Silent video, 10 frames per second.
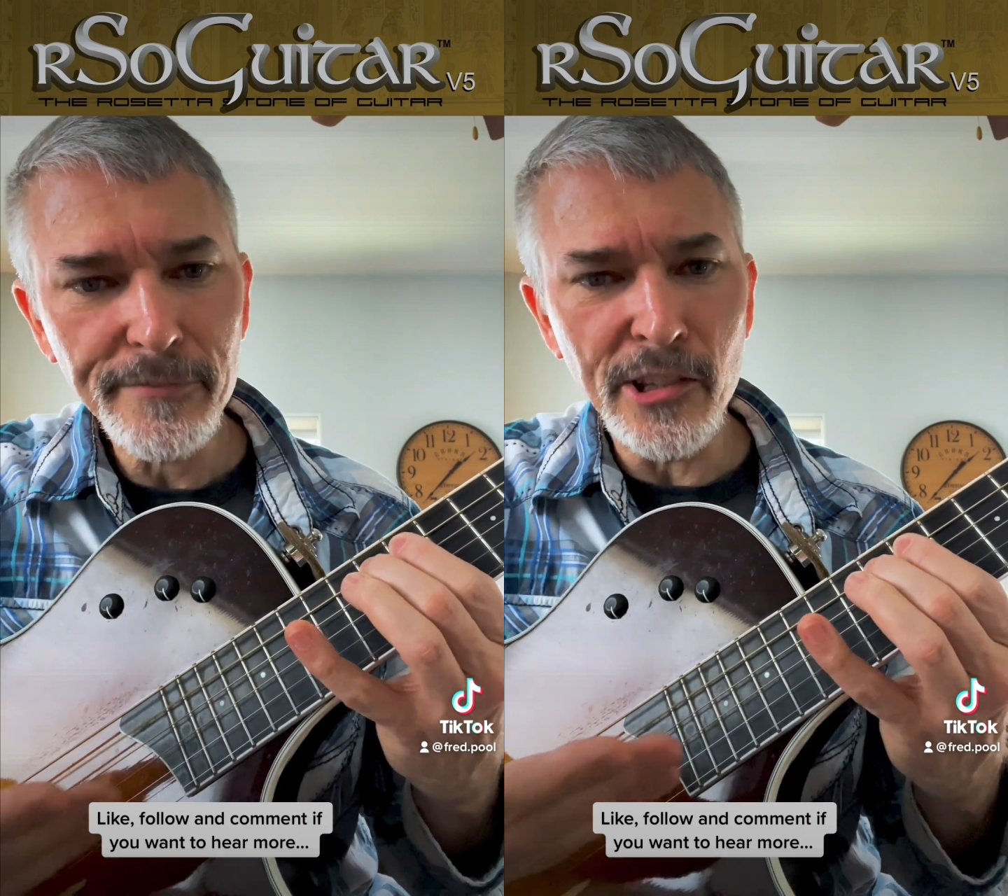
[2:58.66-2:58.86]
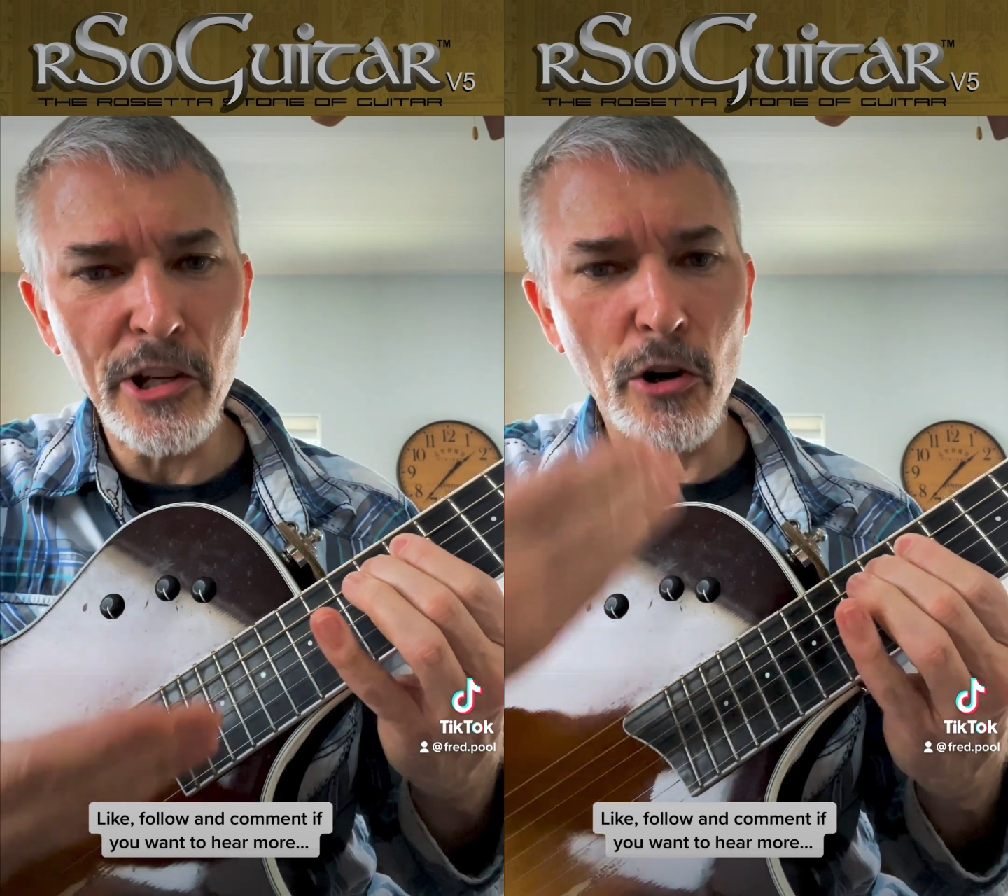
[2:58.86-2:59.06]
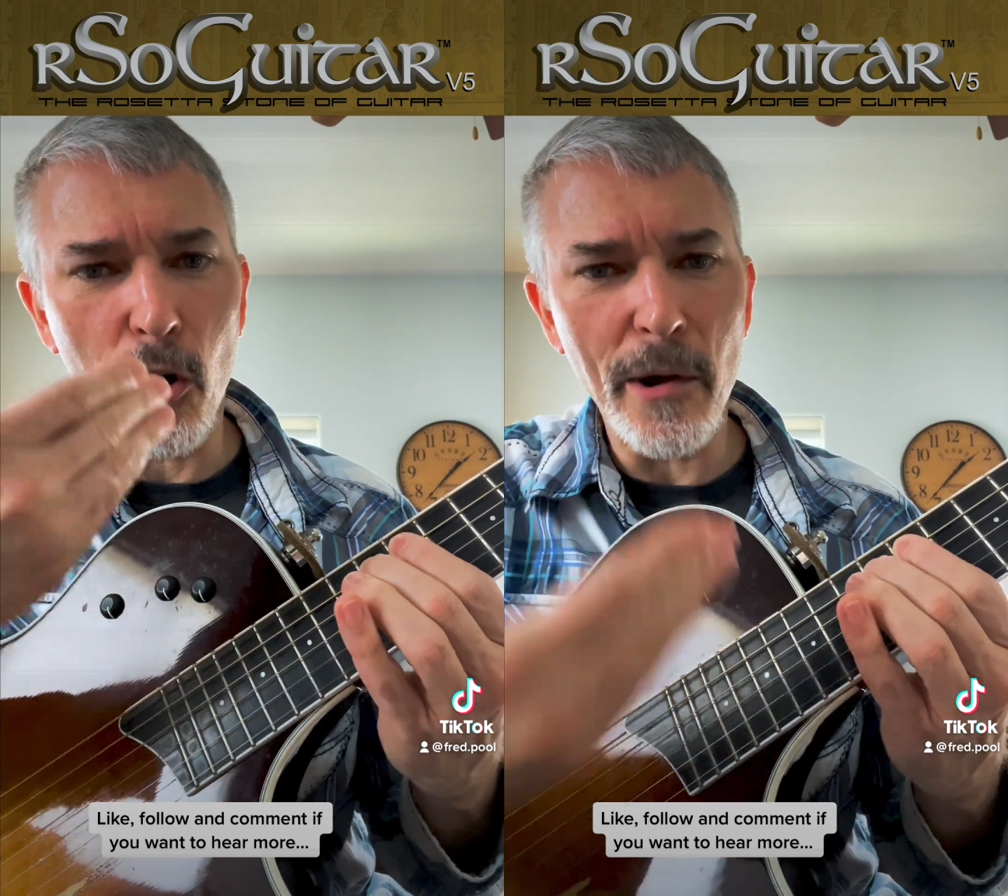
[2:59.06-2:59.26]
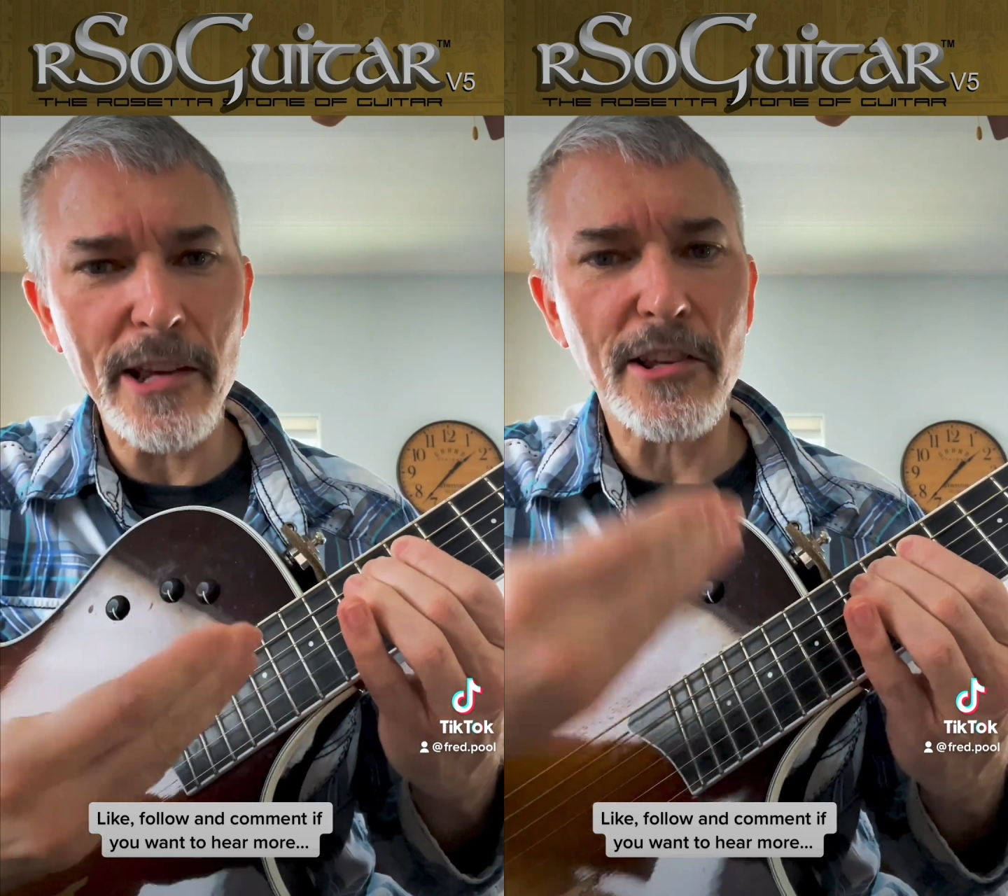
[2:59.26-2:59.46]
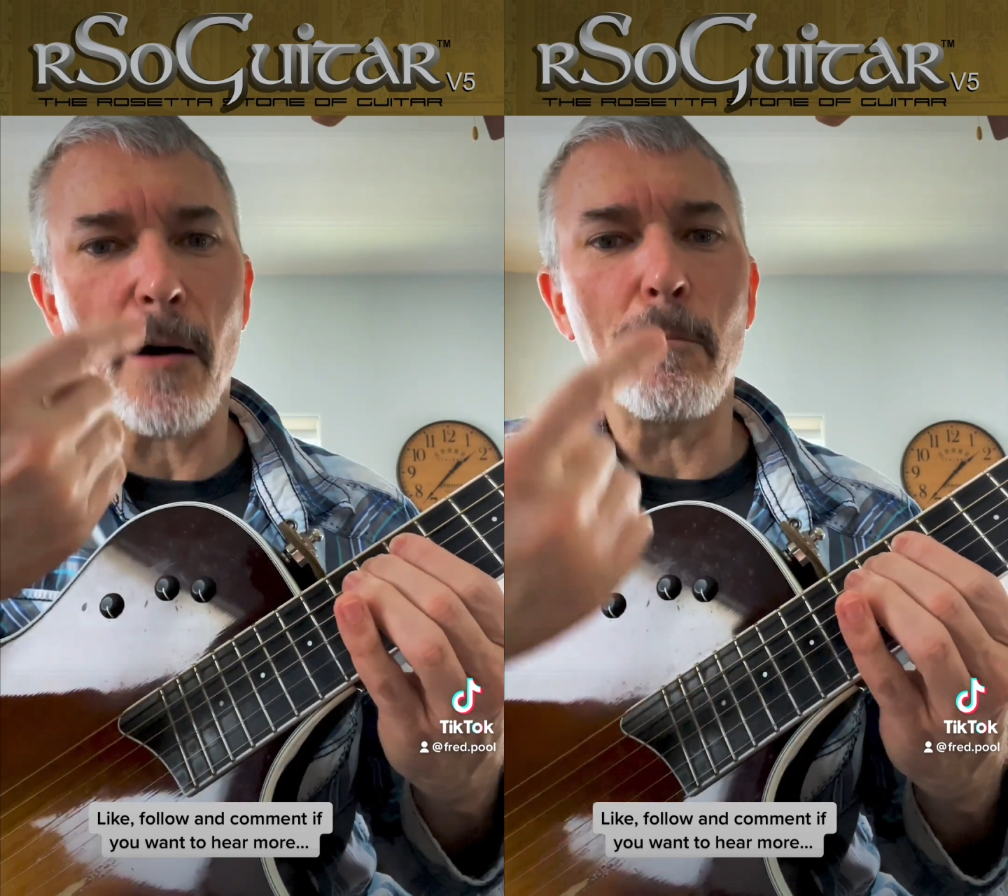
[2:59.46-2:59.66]
They're
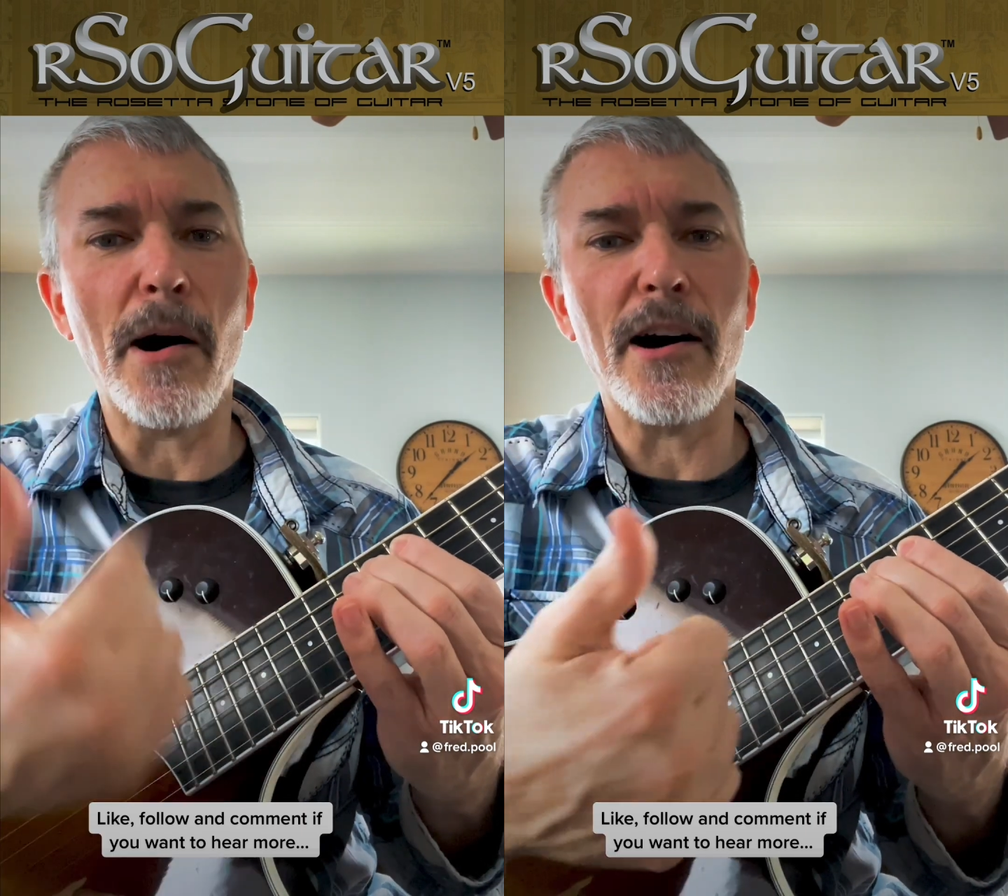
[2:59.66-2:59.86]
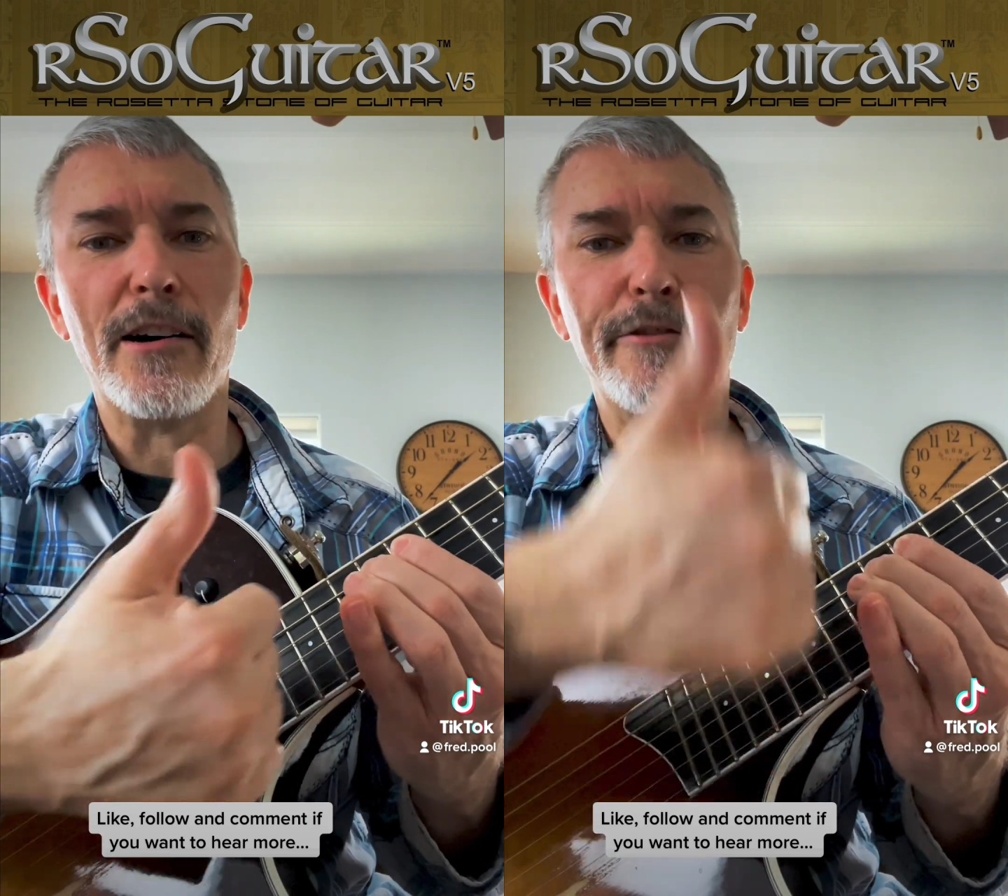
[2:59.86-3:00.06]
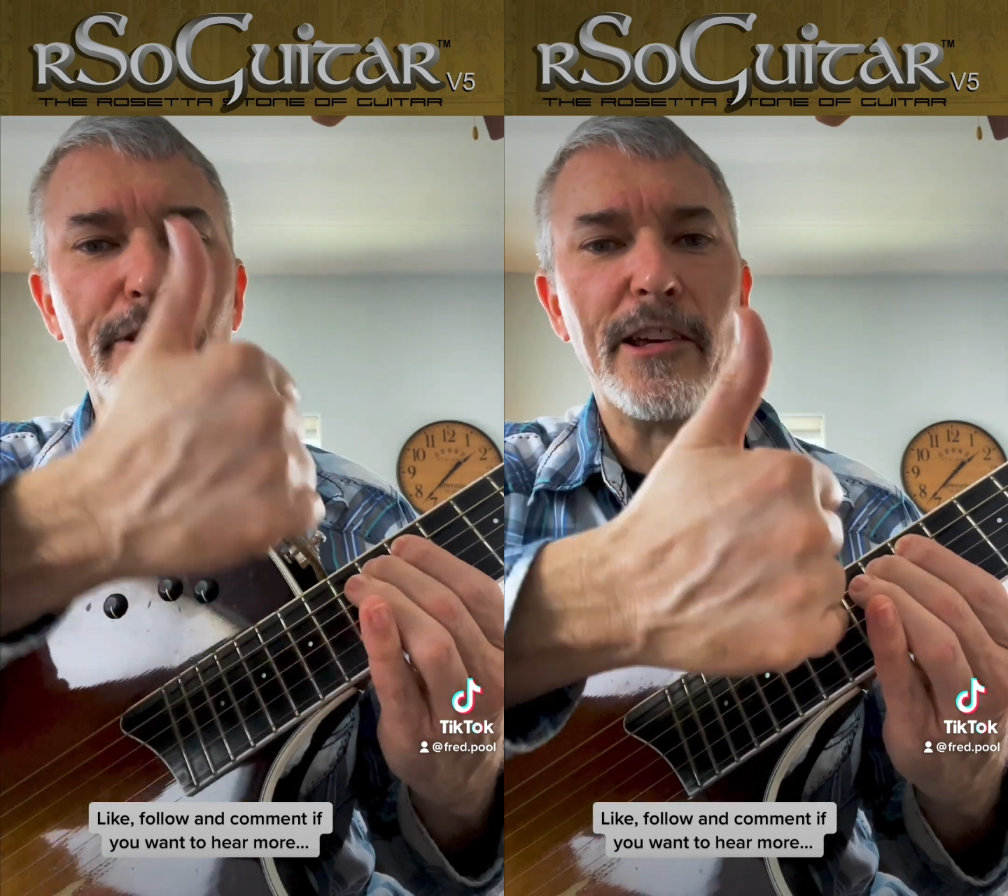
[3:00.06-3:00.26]
always above,